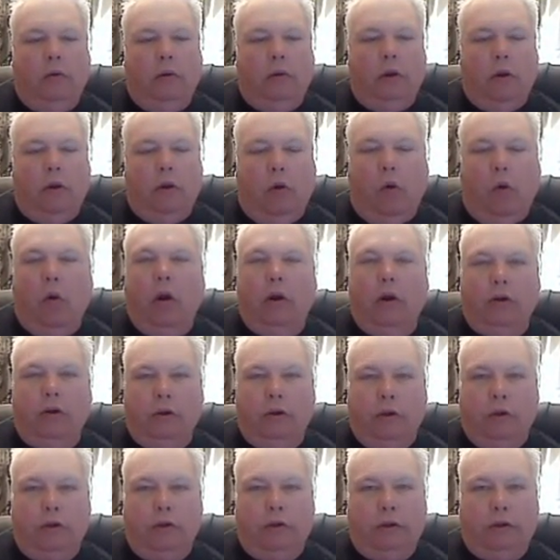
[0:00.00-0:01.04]
the
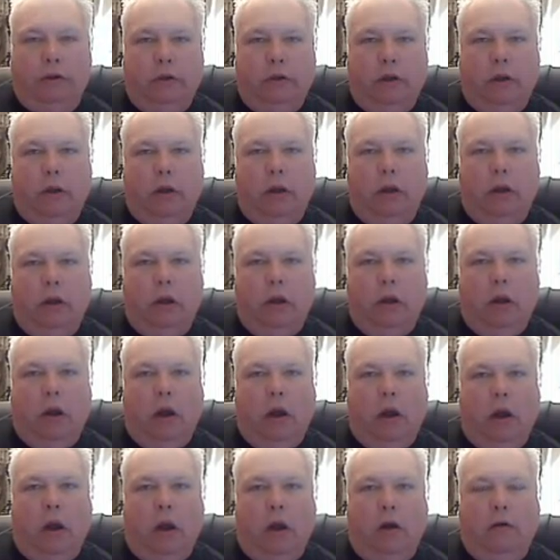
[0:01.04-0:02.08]
origins
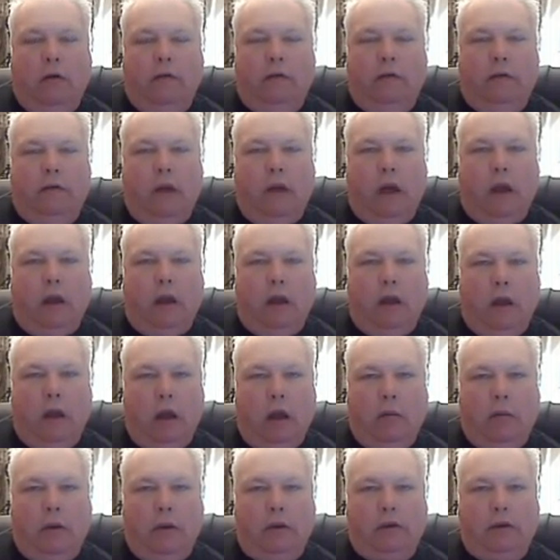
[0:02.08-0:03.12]
of
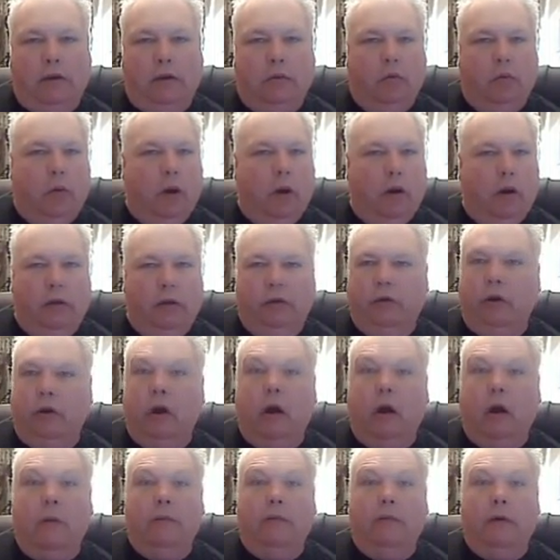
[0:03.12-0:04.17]
economics, where
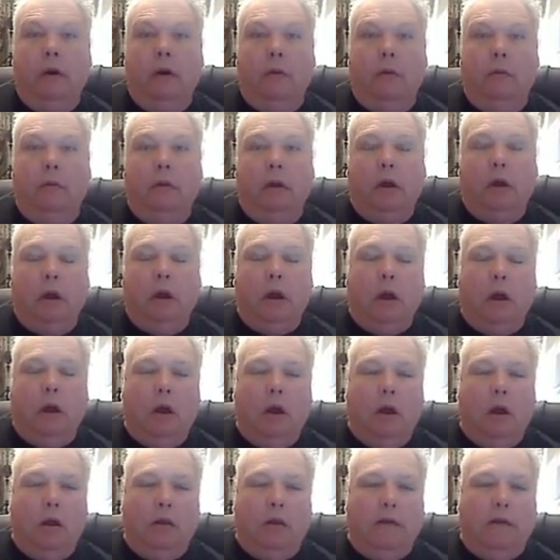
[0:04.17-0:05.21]
does it come from?
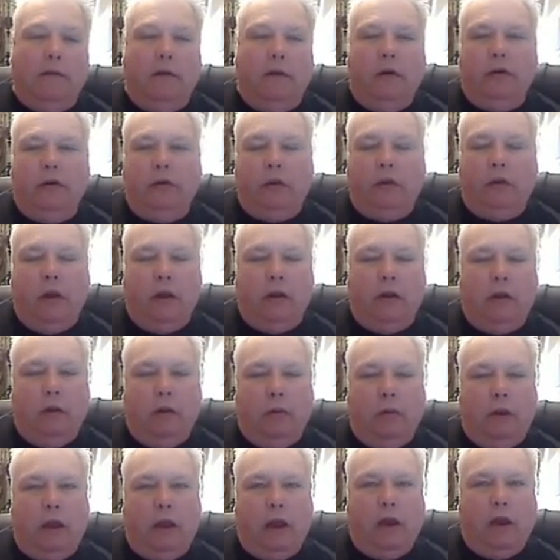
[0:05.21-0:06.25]
The first
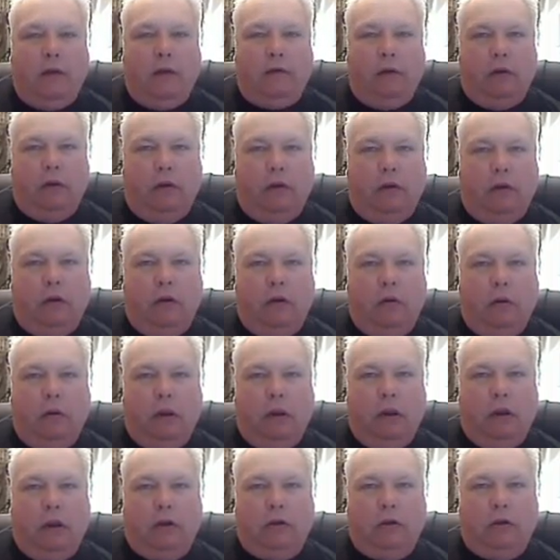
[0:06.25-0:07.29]
thing that we have to
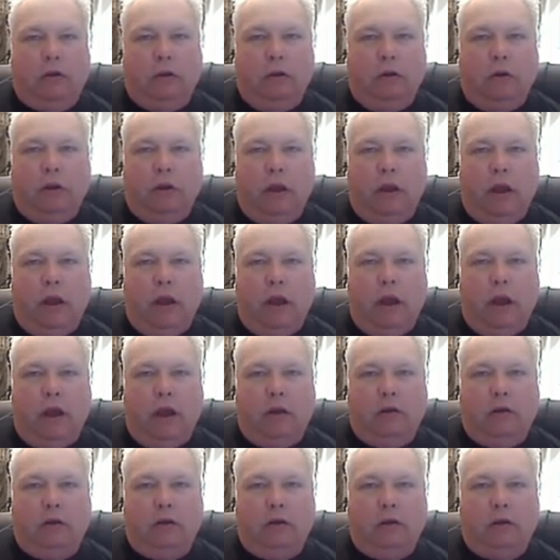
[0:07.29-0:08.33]
do is look
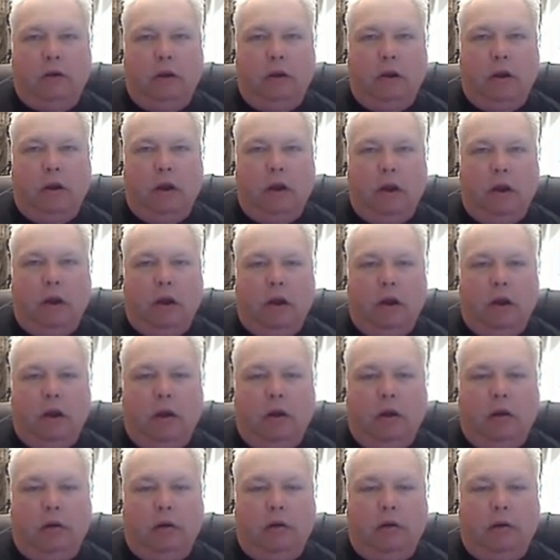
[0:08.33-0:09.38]
at
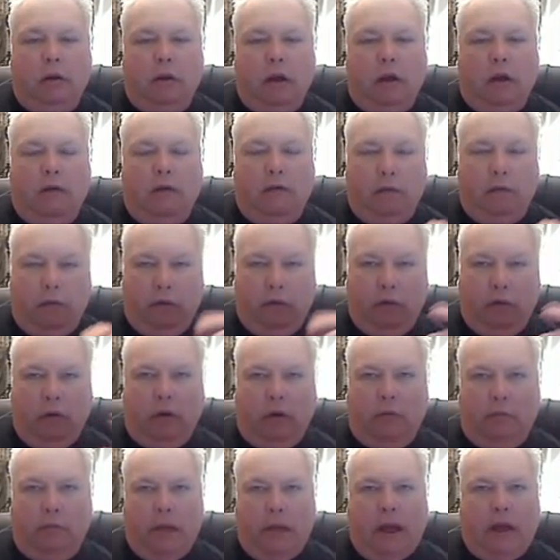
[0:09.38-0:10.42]
kind of
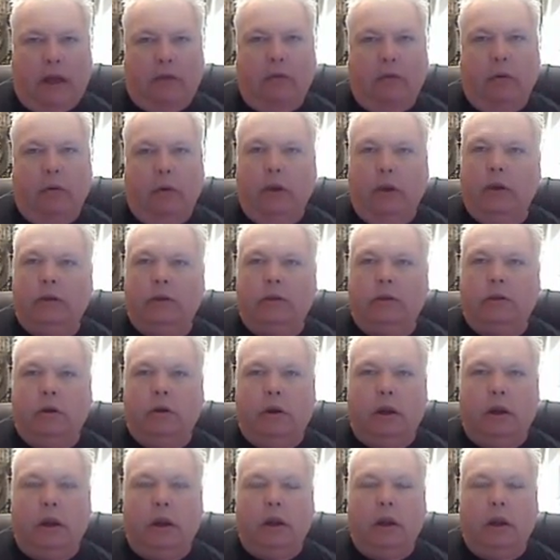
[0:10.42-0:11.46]
look back through
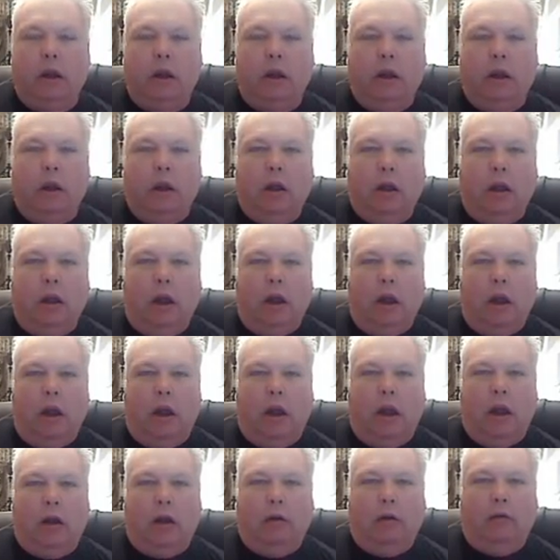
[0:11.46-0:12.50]
history
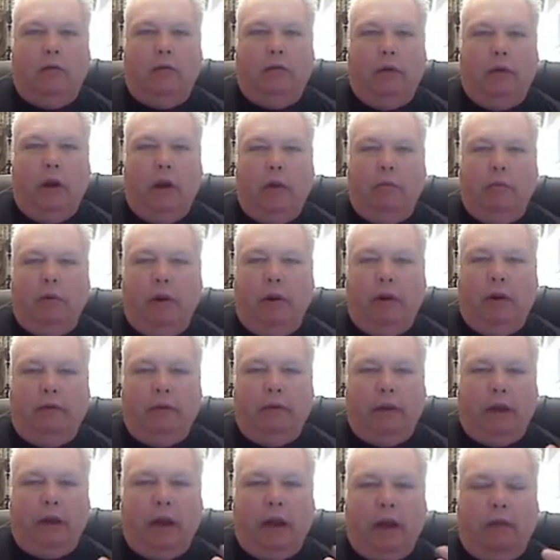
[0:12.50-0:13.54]
and very
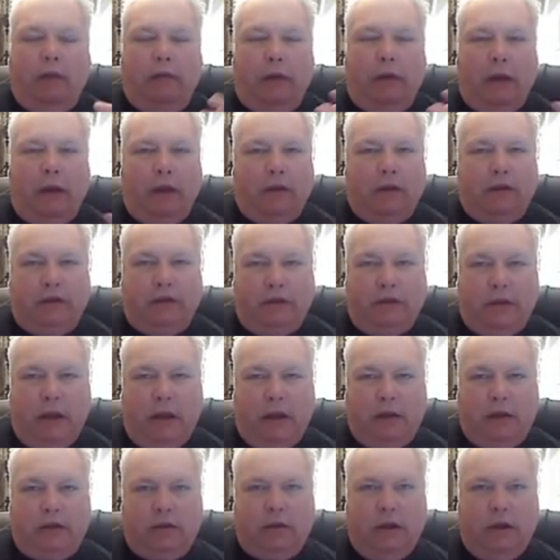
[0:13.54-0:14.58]
briefly kind of get a
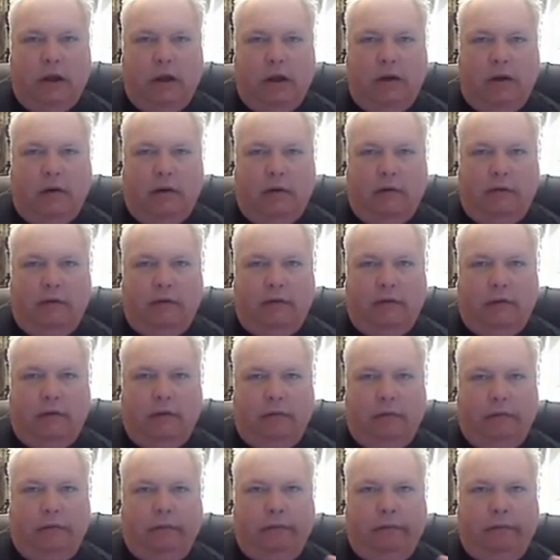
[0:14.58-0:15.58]
sense of